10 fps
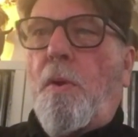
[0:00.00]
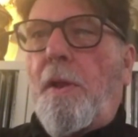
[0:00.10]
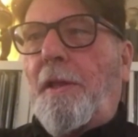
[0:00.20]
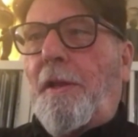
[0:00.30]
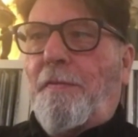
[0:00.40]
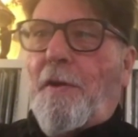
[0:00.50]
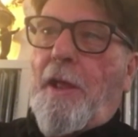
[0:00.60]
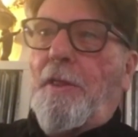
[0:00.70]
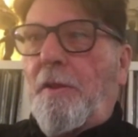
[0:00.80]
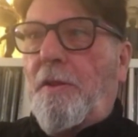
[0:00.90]
and they'd
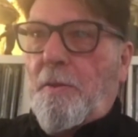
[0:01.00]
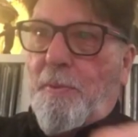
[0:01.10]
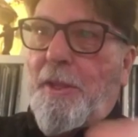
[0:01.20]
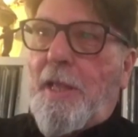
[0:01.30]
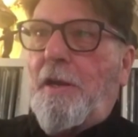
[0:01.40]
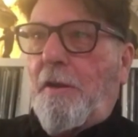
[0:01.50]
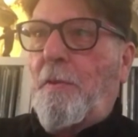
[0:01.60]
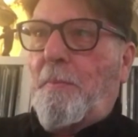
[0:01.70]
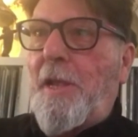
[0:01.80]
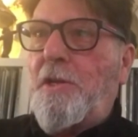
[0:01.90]
find the beginning of
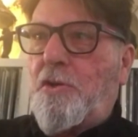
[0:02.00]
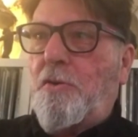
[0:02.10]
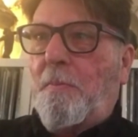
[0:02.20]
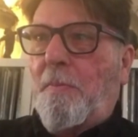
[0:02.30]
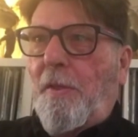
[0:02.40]
the bass drum,